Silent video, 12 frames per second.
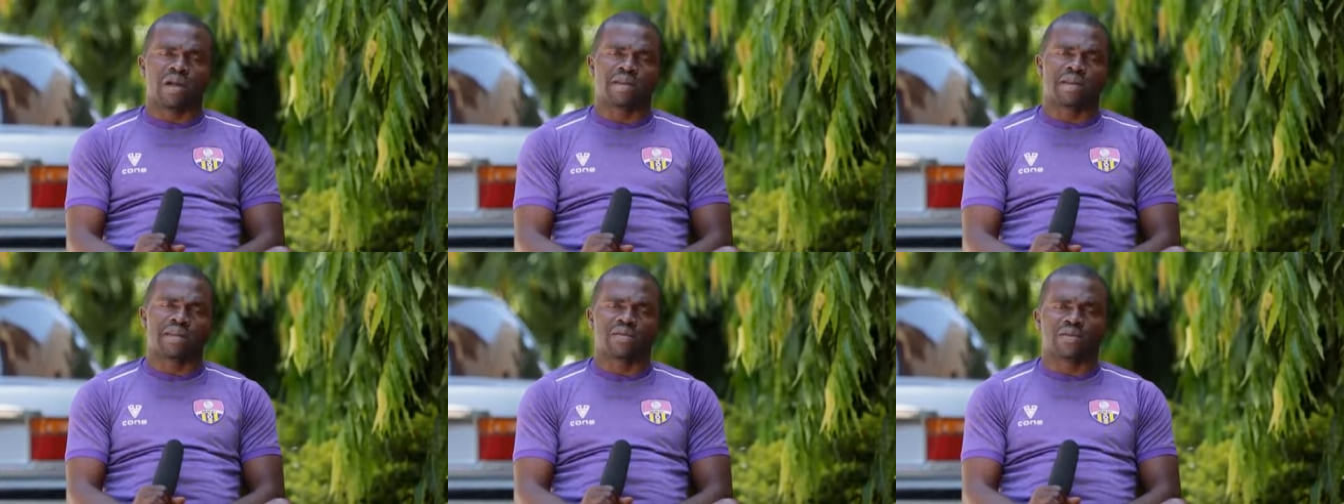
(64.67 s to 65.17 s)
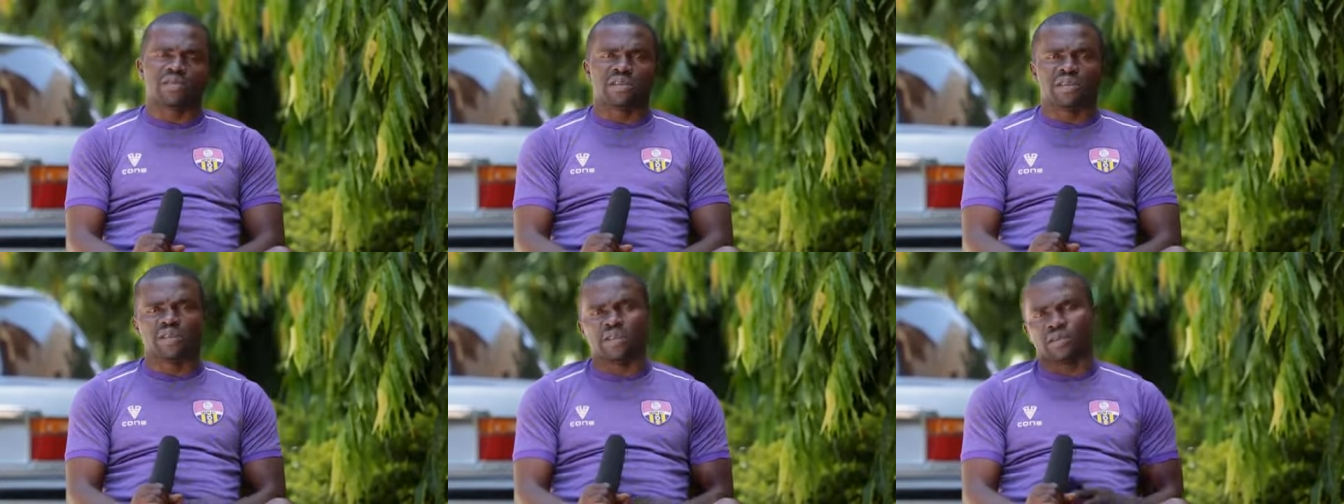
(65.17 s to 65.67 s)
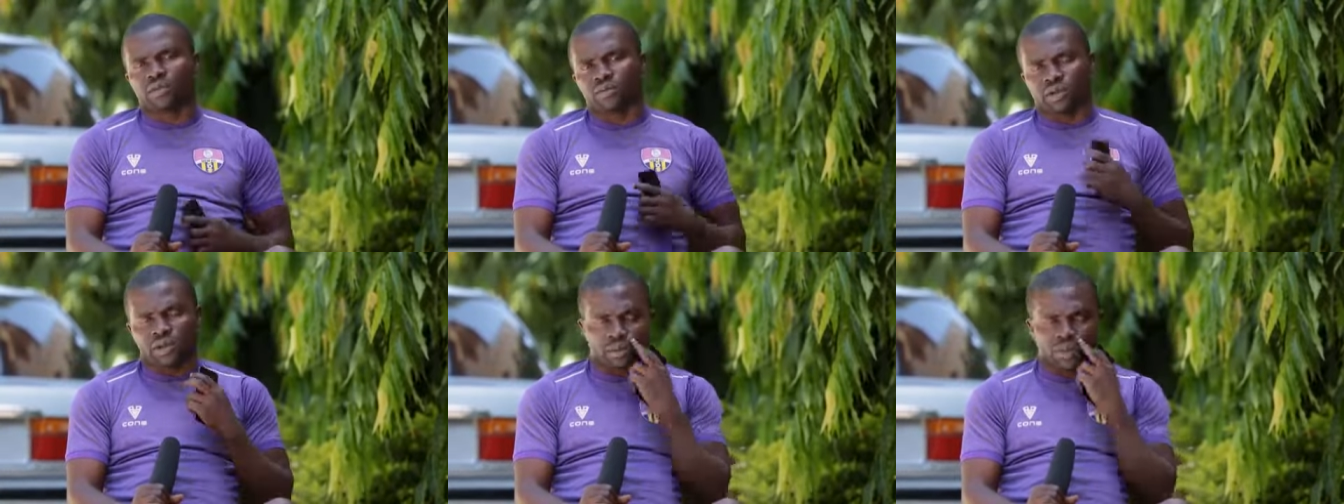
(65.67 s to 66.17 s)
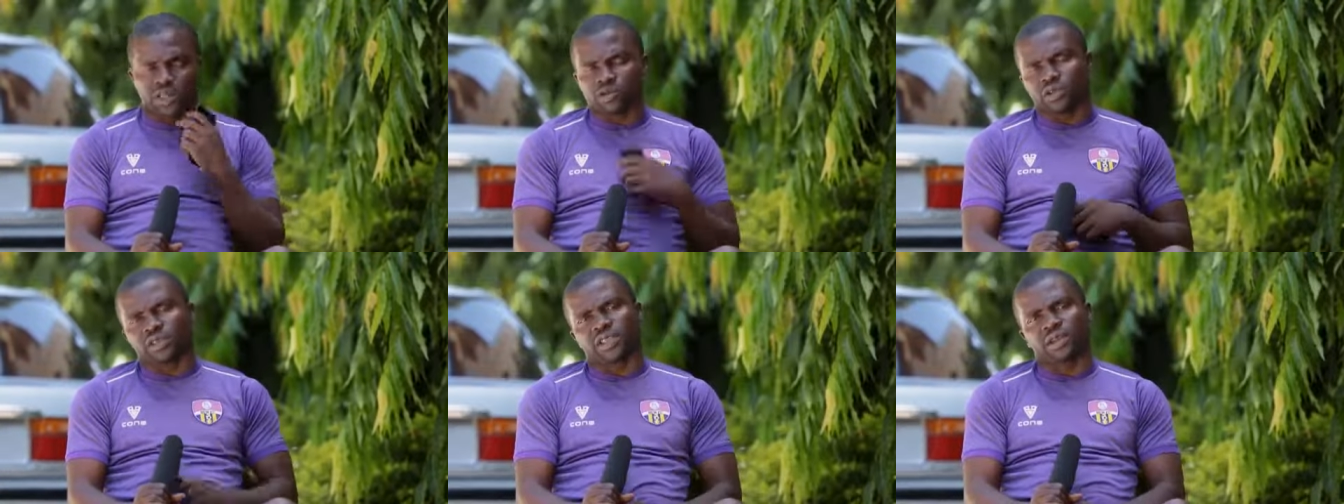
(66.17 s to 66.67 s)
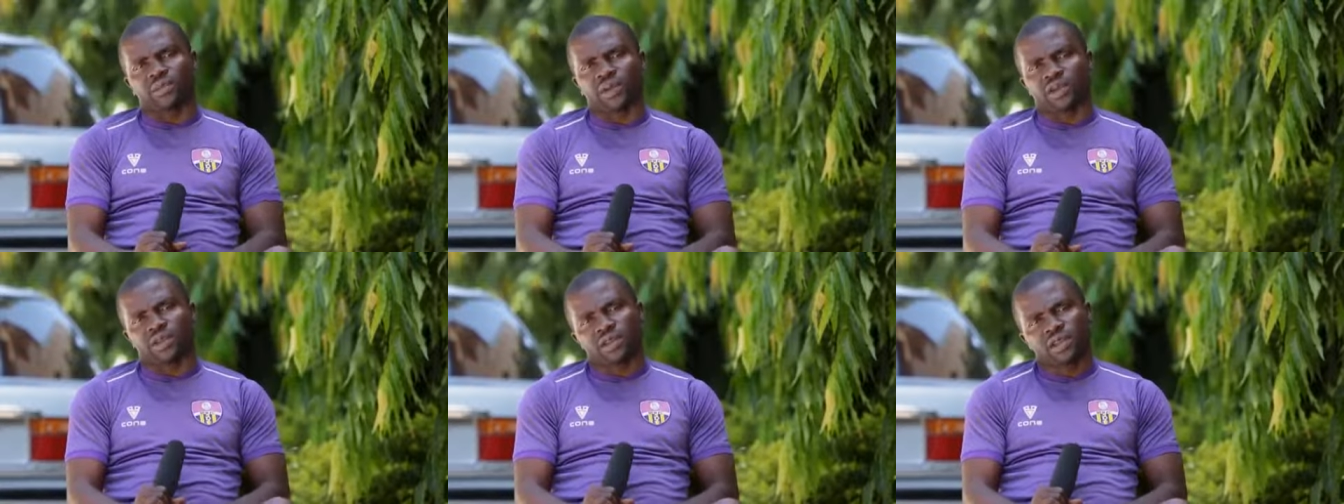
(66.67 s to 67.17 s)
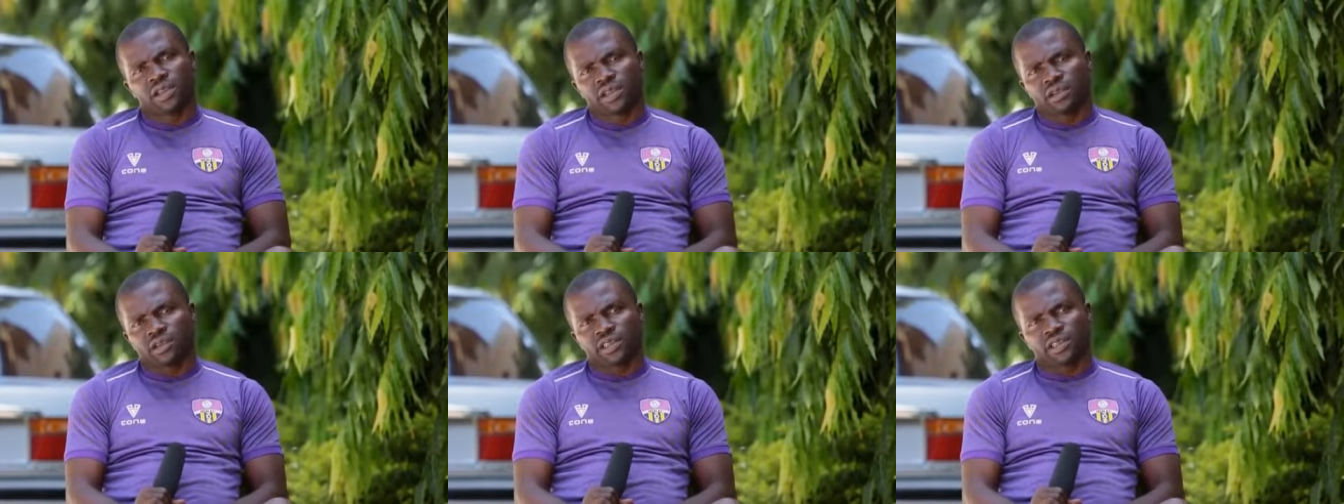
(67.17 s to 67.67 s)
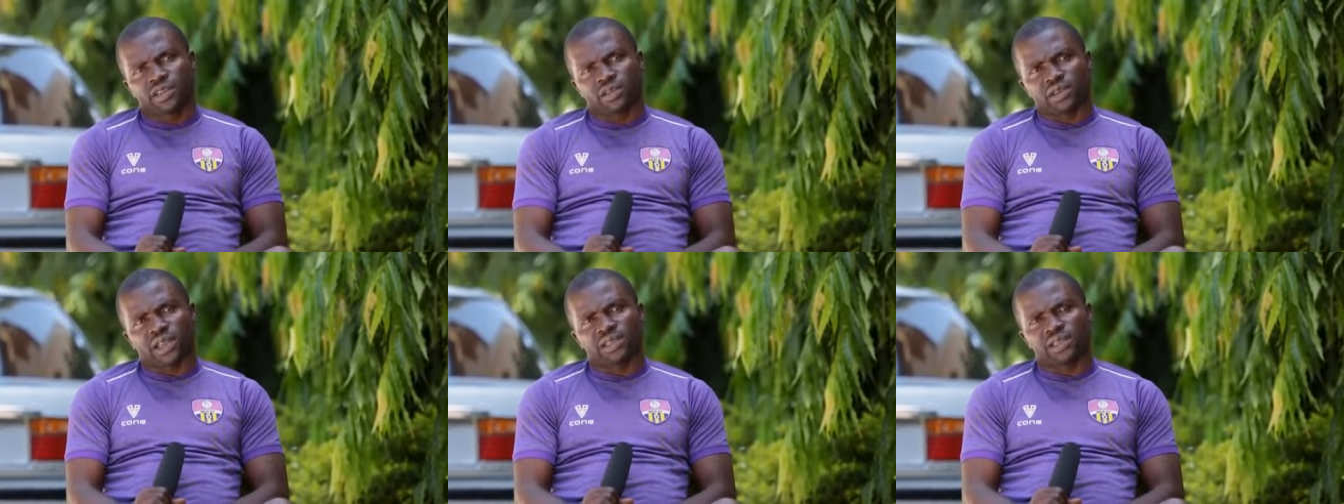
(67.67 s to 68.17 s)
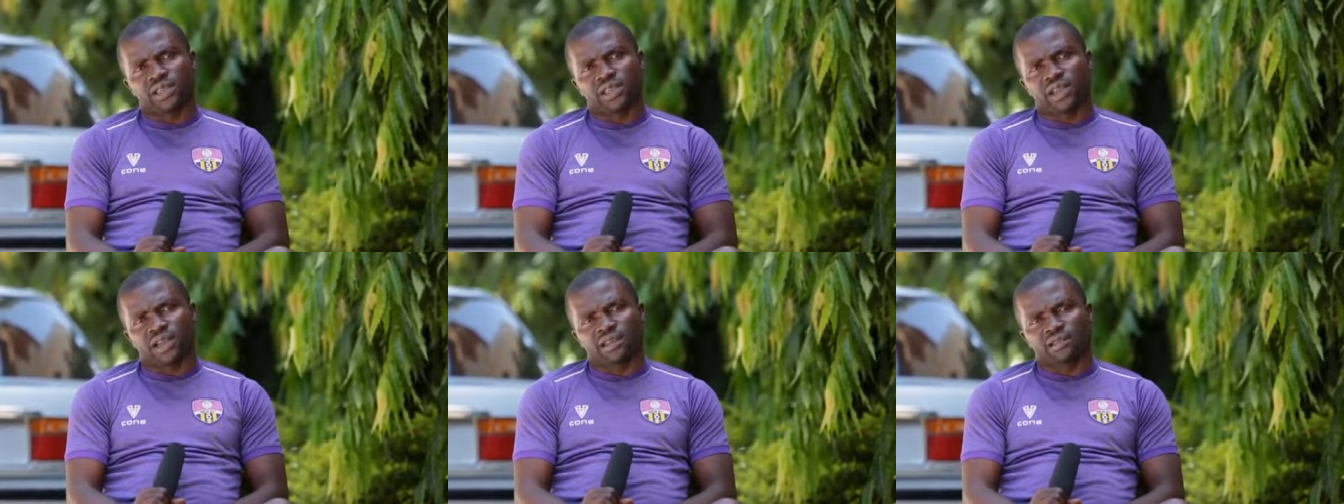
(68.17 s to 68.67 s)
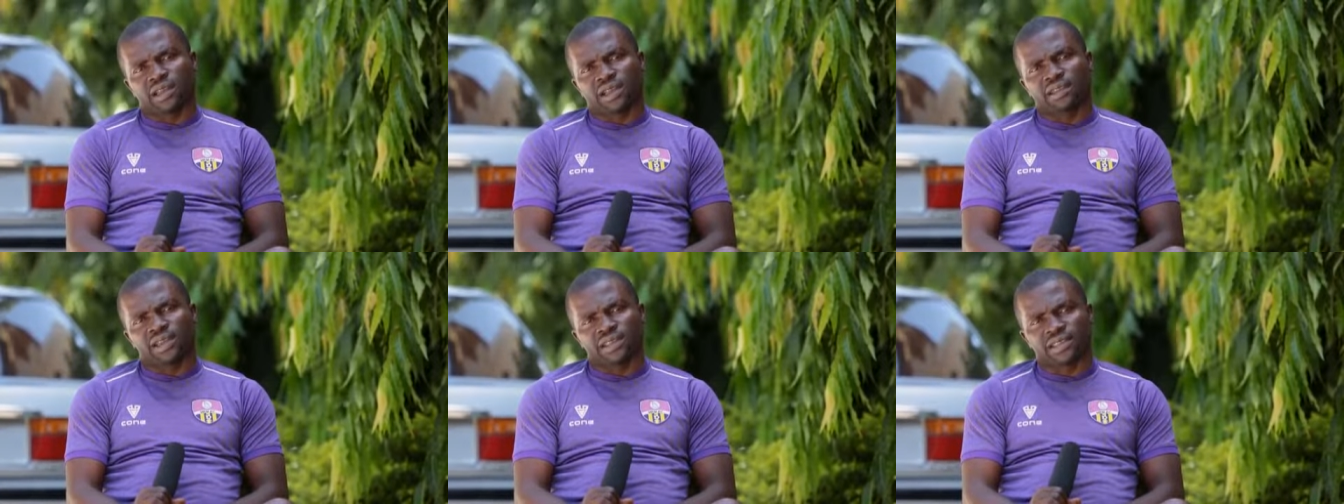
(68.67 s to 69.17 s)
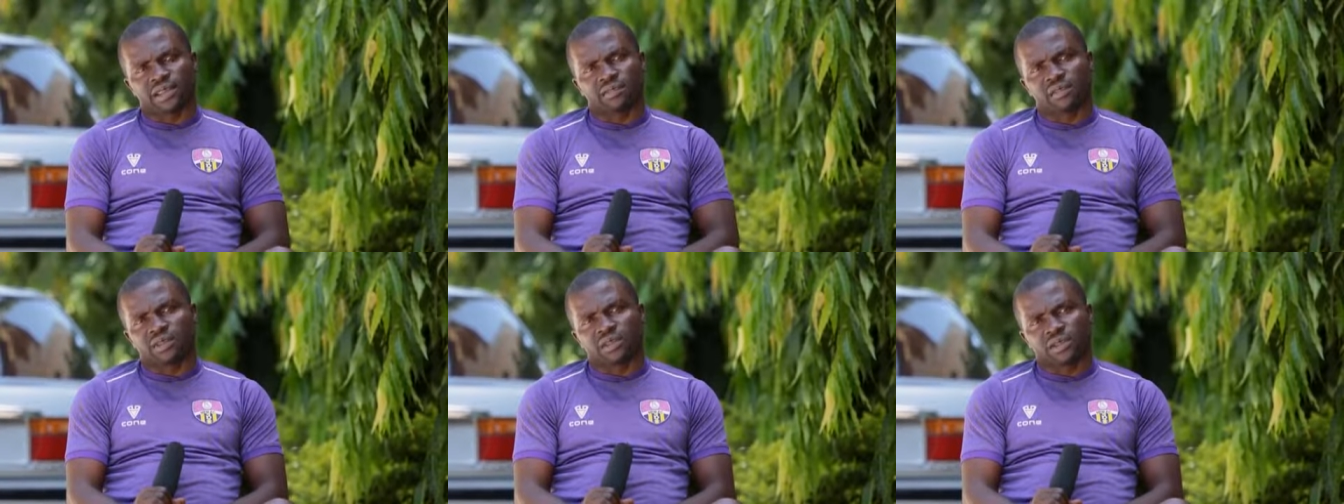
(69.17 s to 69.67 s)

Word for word: And at the end of the day, we play to escape uh, relegation at the, uh, at the last game